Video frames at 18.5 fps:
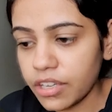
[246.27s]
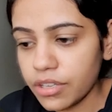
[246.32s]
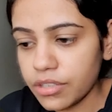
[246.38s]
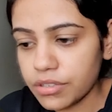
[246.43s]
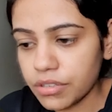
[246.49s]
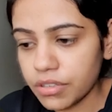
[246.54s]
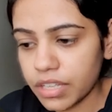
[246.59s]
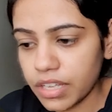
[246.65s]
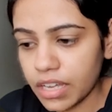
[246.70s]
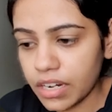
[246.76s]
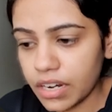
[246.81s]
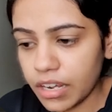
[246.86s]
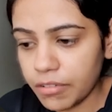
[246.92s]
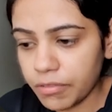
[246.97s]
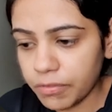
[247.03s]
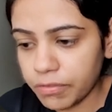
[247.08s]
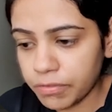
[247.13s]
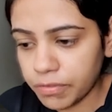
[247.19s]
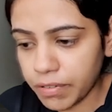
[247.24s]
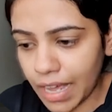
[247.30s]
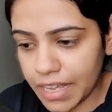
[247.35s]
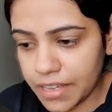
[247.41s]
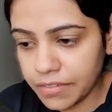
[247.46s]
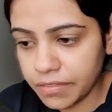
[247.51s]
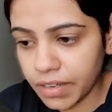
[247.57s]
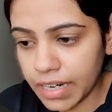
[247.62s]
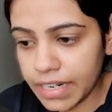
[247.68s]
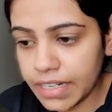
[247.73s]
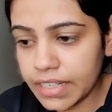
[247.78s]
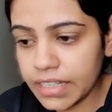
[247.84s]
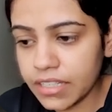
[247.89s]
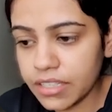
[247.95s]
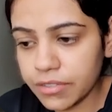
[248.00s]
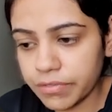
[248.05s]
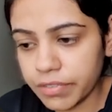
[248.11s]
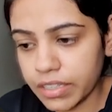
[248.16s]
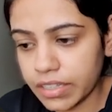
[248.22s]
So there are 5
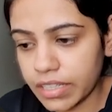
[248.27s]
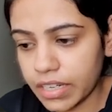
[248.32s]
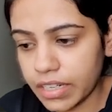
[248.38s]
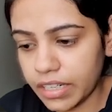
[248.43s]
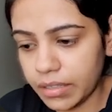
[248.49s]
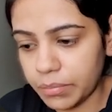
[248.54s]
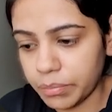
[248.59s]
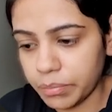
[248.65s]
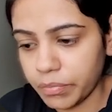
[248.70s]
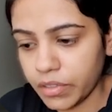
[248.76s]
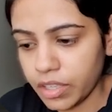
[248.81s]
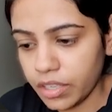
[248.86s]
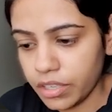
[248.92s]
IDs with the name.